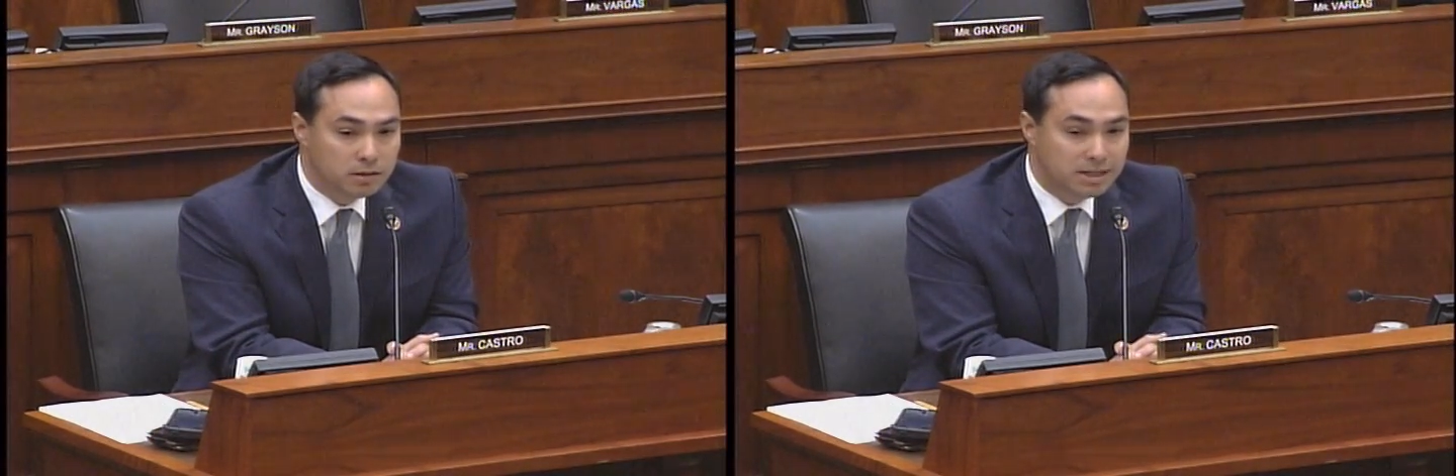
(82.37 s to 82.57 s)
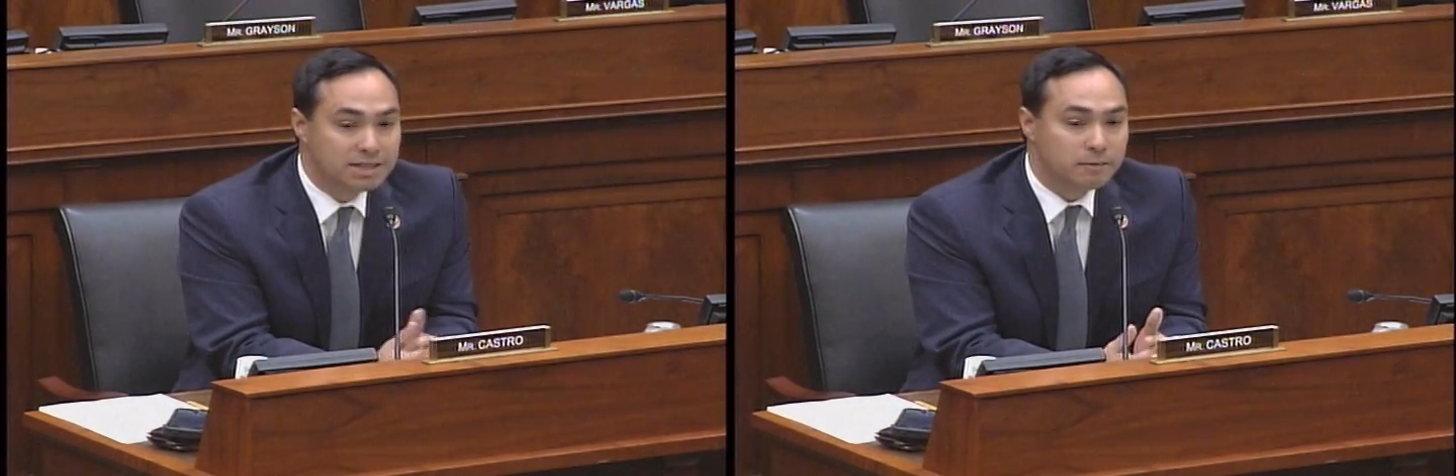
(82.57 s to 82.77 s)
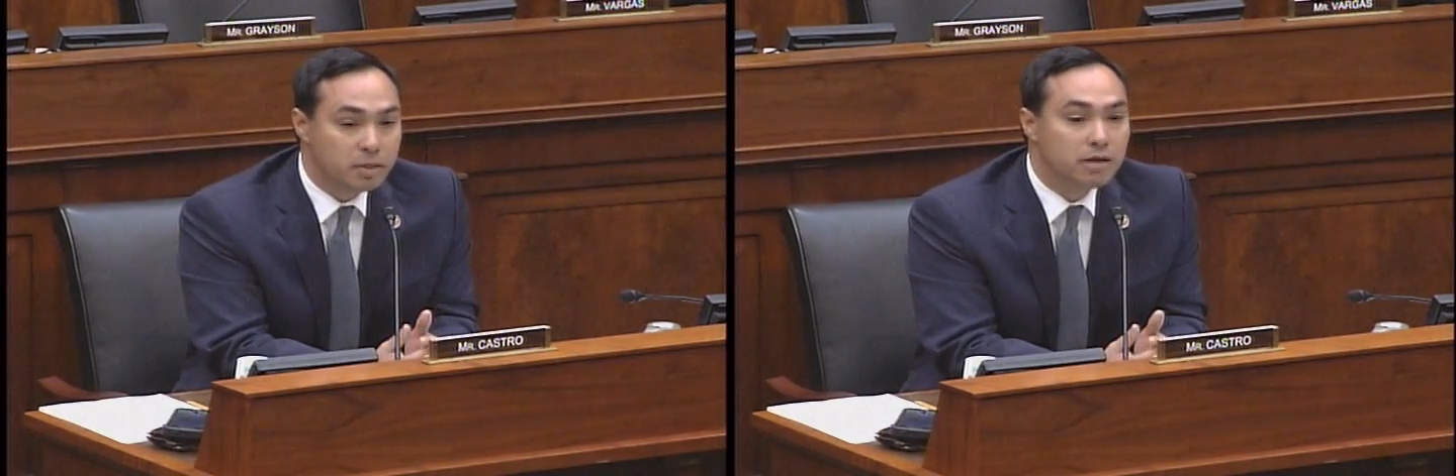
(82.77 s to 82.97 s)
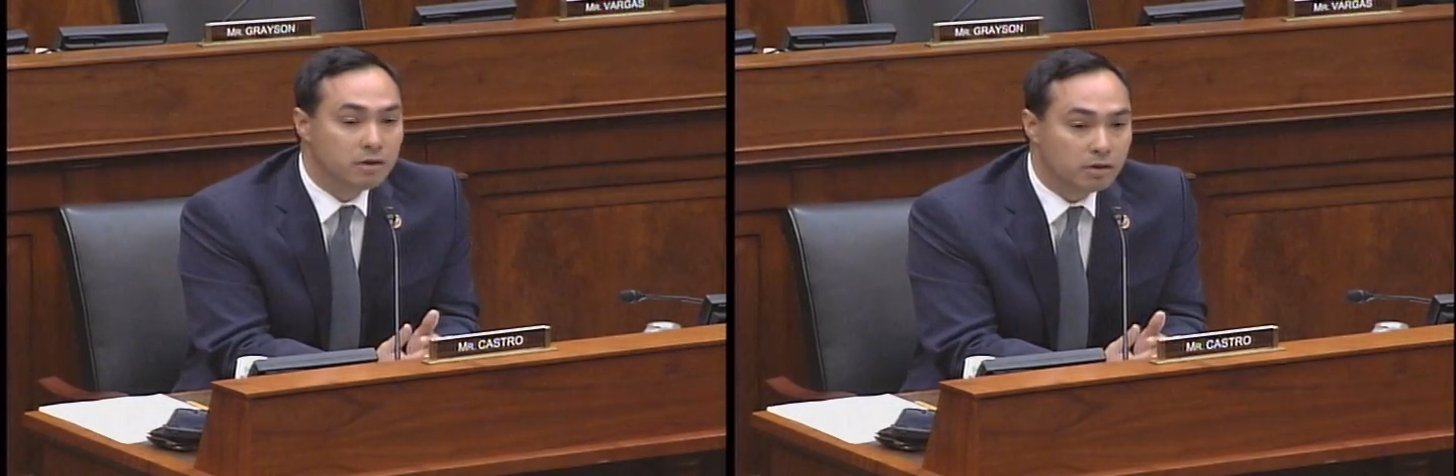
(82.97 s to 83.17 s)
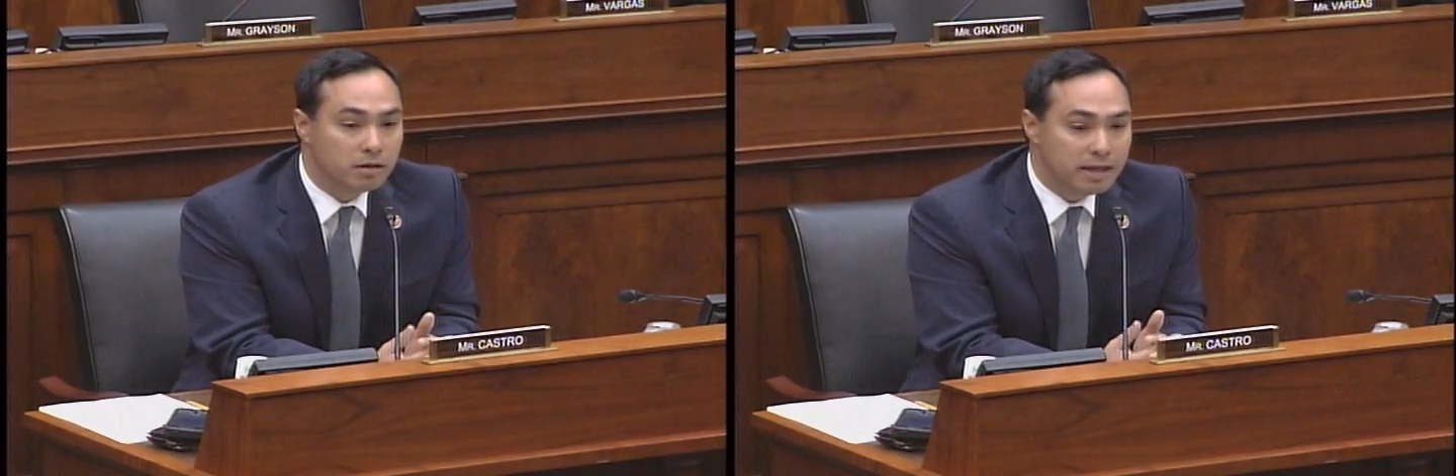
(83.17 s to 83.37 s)

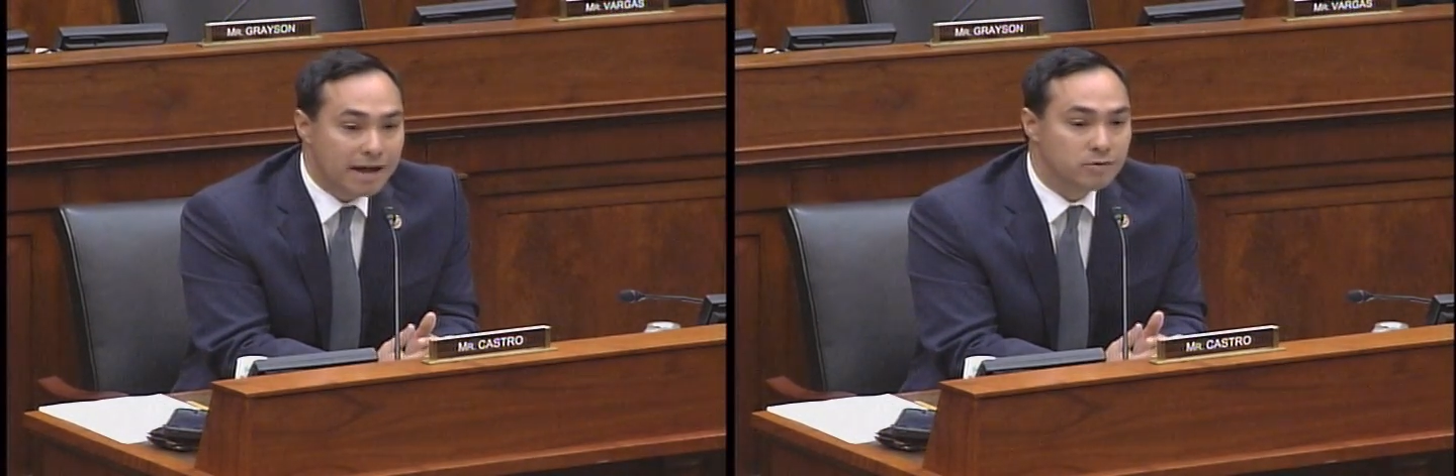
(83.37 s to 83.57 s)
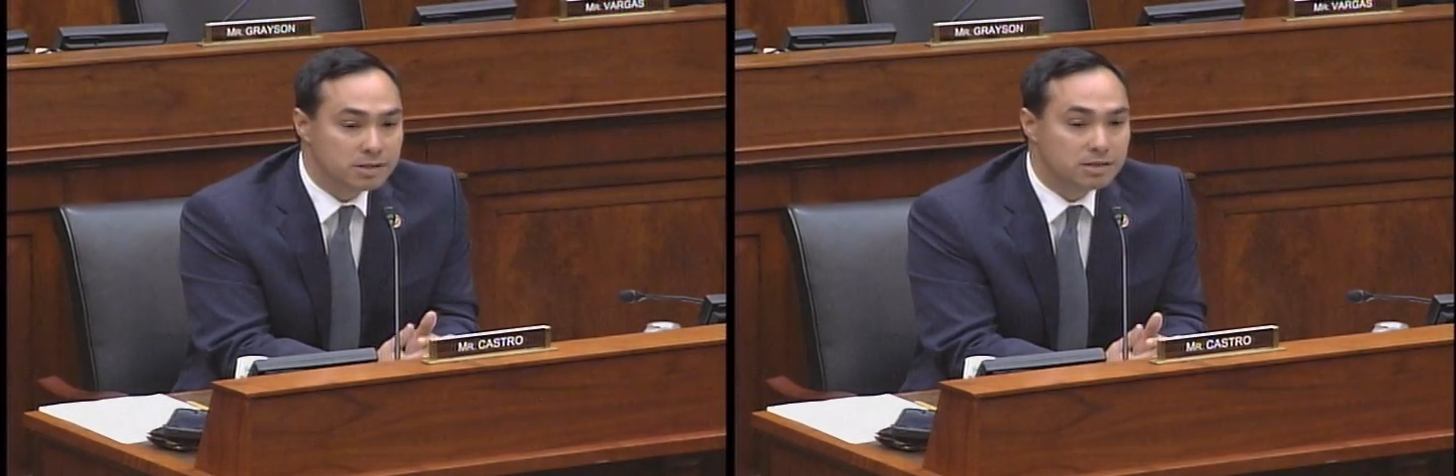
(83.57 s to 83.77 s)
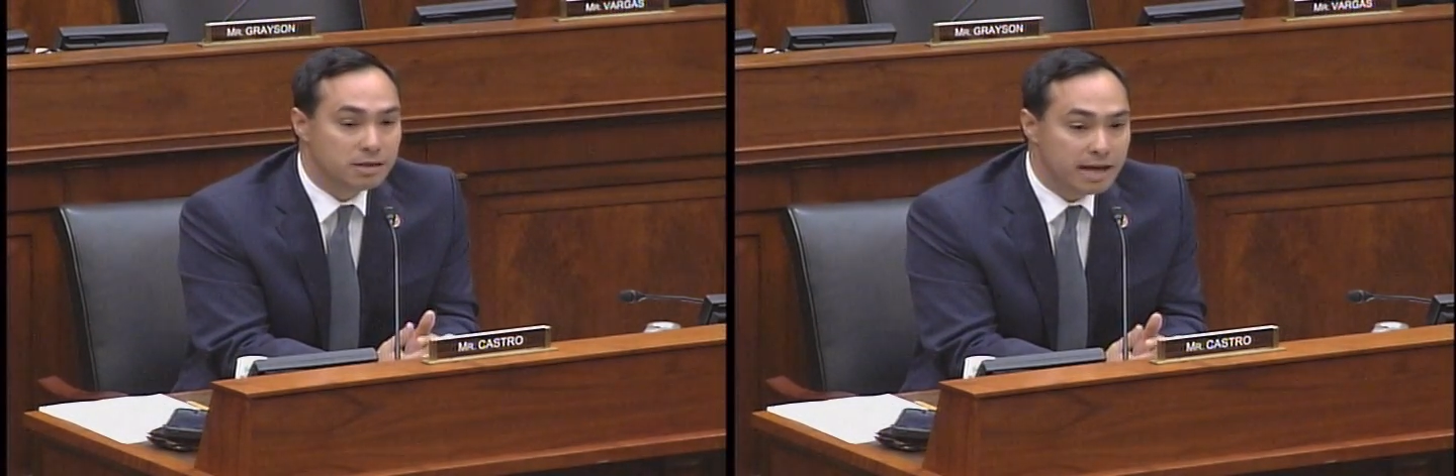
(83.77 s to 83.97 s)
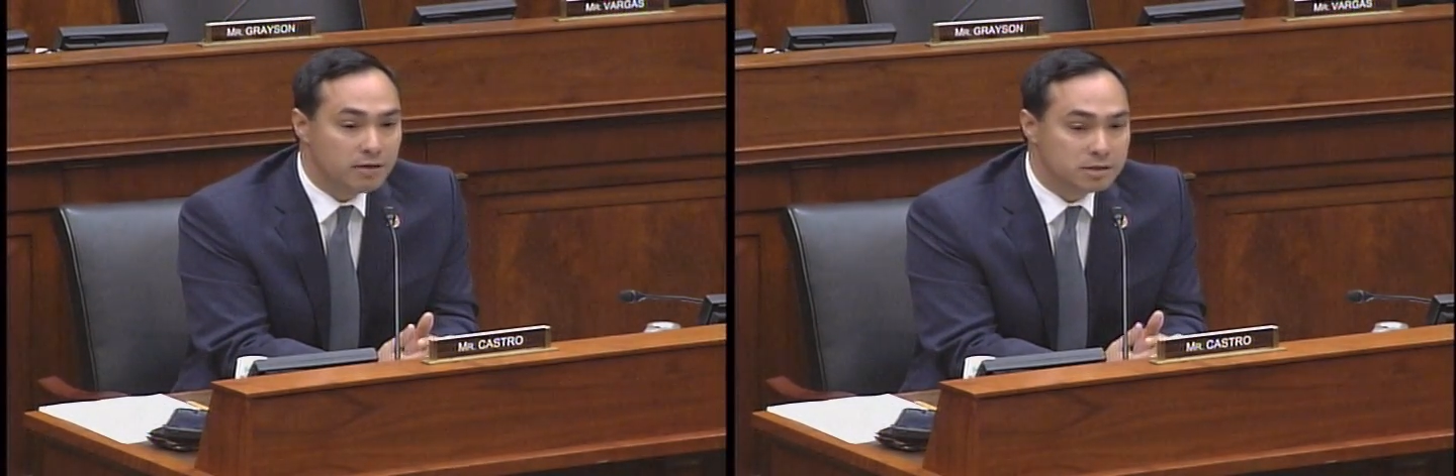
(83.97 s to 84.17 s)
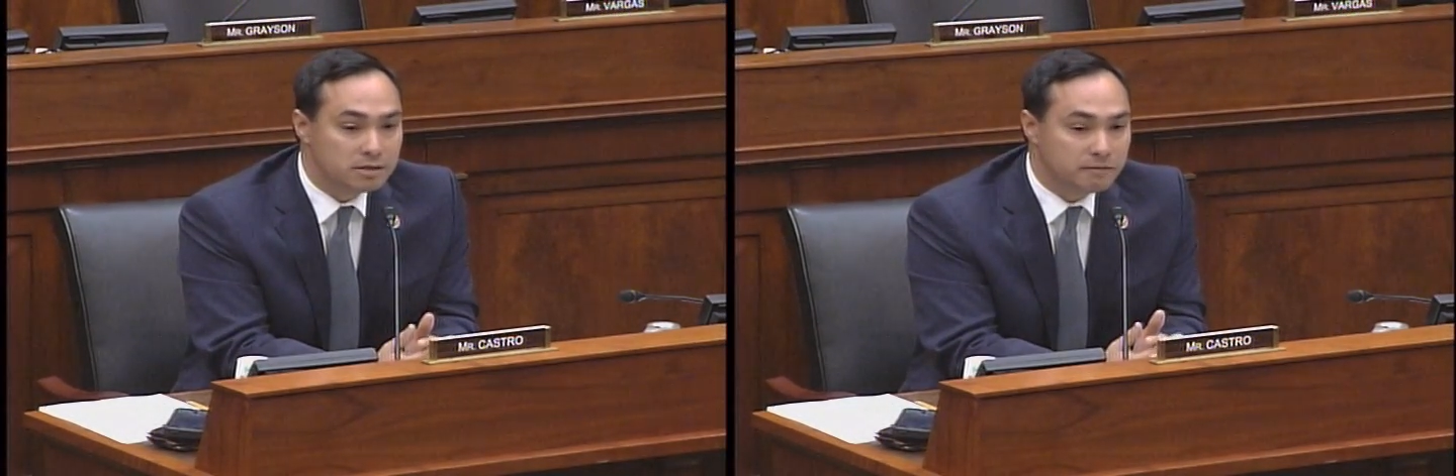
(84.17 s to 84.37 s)
disappeared thousands and
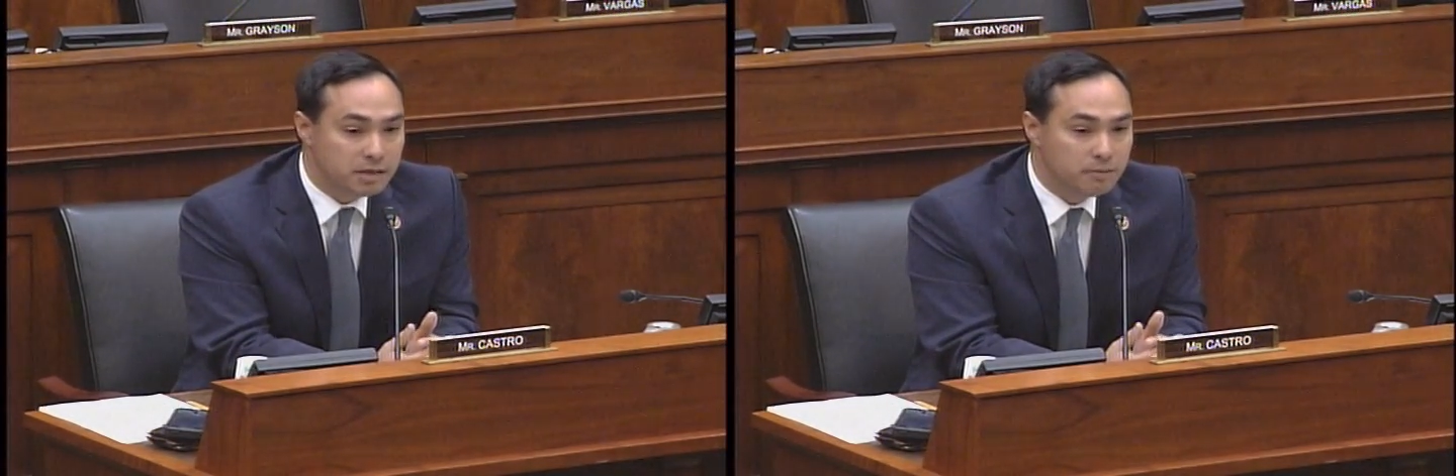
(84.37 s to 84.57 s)
thousands of